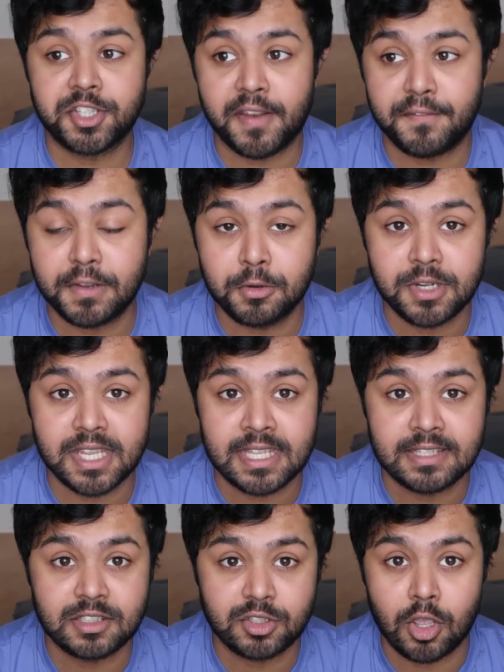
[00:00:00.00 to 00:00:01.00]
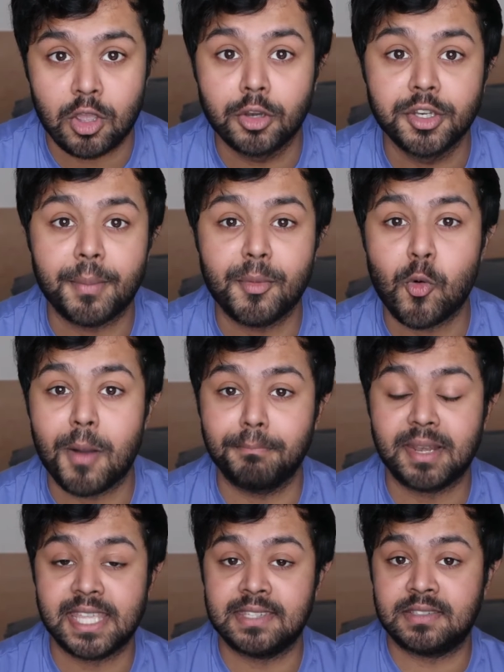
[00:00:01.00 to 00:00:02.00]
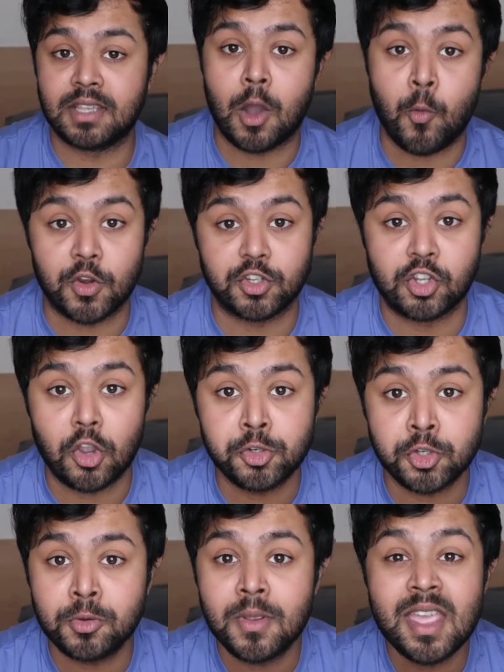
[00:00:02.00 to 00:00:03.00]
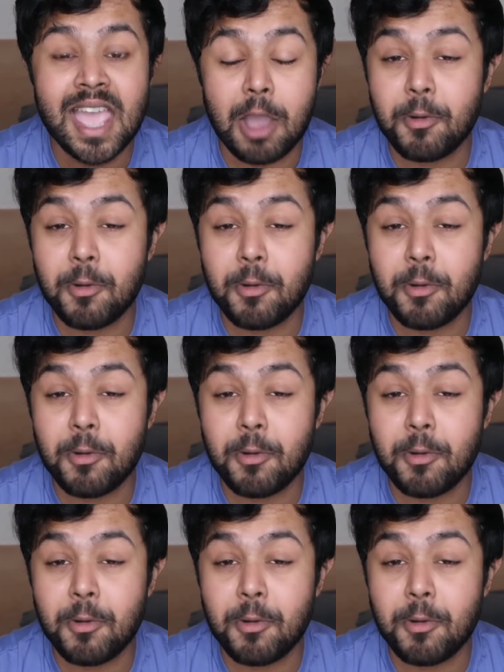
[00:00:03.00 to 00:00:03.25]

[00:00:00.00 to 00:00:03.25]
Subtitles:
Sheffield is the number one place I want to go to.